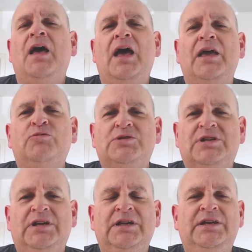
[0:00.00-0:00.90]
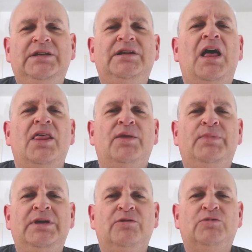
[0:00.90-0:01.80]
It was clean. The
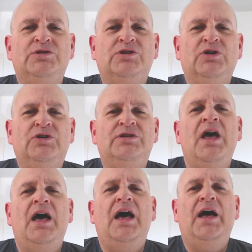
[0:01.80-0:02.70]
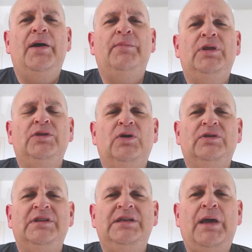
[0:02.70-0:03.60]
beer was good.
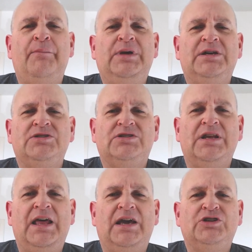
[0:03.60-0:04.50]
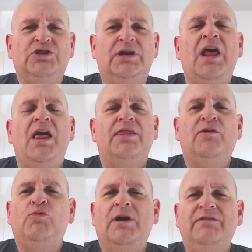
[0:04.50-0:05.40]
Not the biggest selection. The
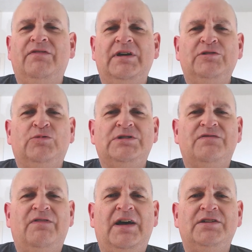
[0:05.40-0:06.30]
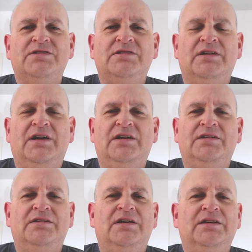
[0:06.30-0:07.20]
Wi-Fi was fast,
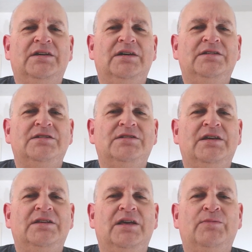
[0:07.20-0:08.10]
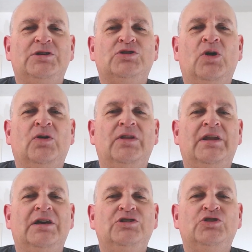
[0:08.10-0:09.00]
and I kind of stayed there much longer than
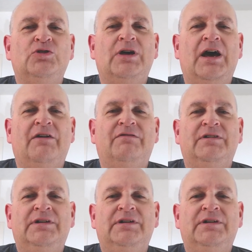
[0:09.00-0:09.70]
I should have.